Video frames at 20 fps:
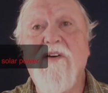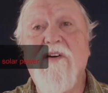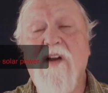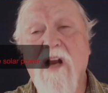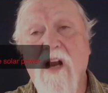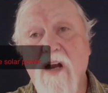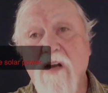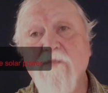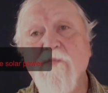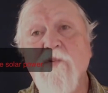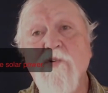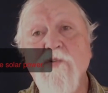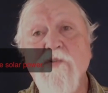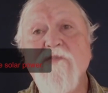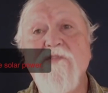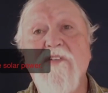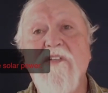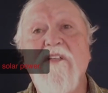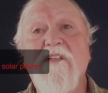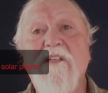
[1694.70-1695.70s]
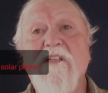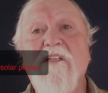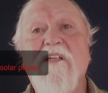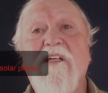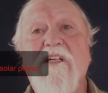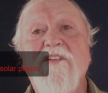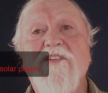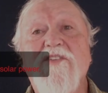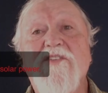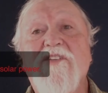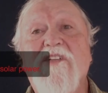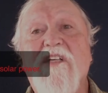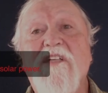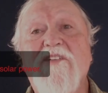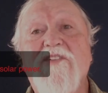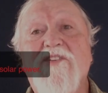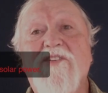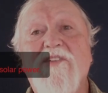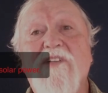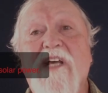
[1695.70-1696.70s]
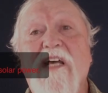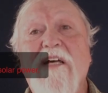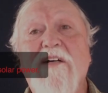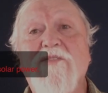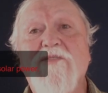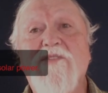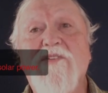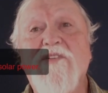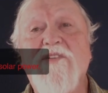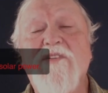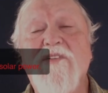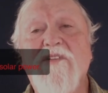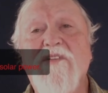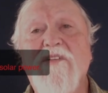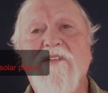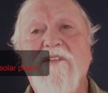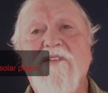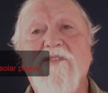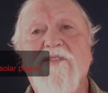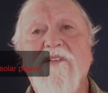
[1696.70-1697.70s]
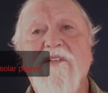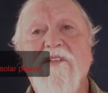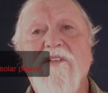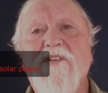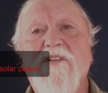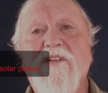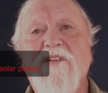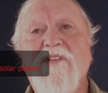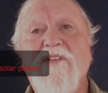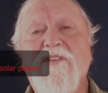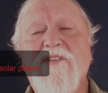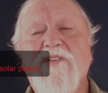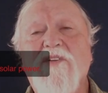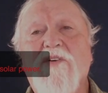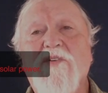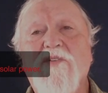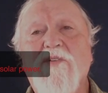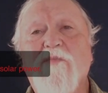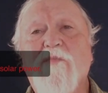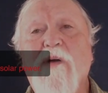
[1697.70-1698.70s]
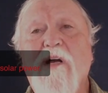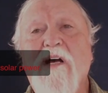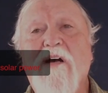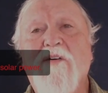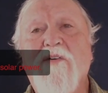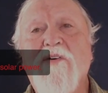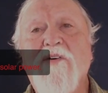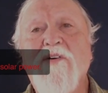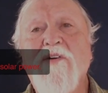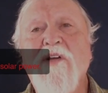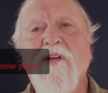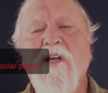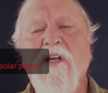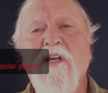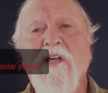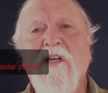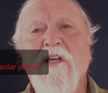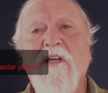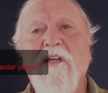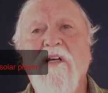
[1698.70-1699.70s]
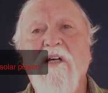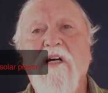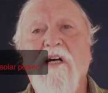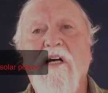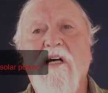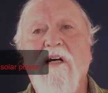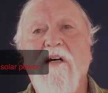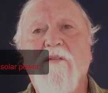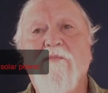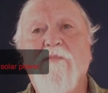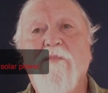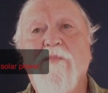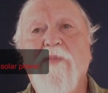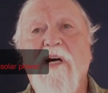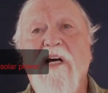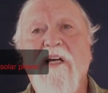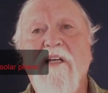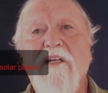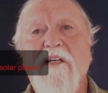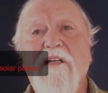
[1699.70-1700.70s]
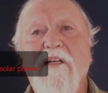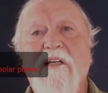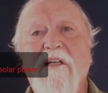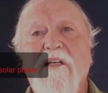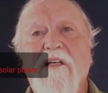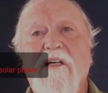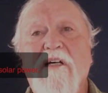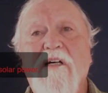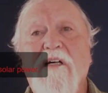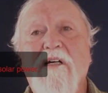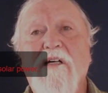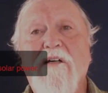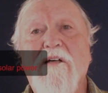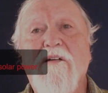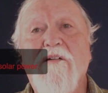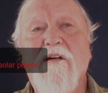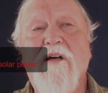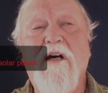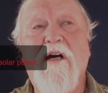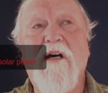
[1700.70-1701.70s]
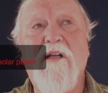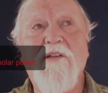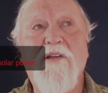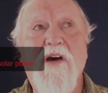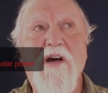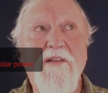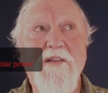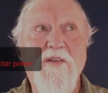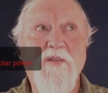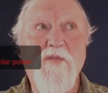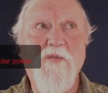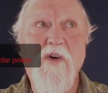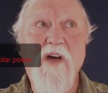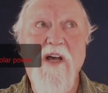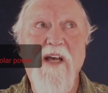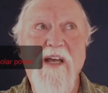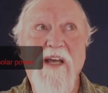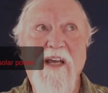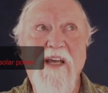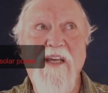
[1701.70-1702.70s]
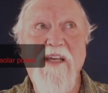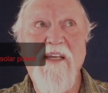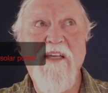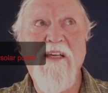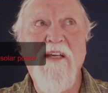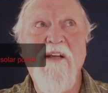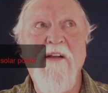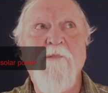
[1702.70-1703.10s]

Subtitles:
are moves in the legislature now to encourage solar power, but along the way,